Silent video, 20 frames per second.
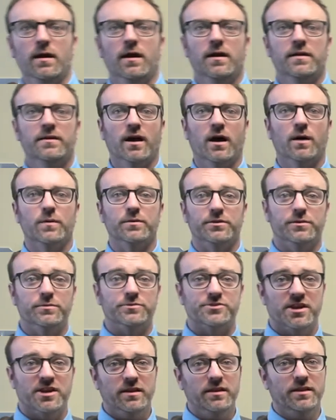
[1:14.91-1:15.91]
now,
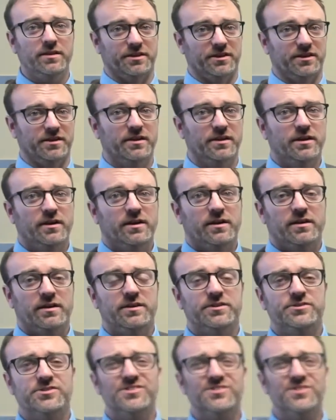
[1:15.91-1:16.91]
utility
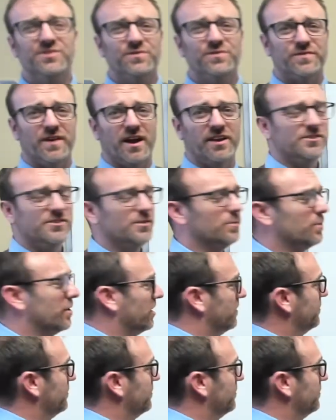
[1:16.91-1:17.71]
is just a fancy way of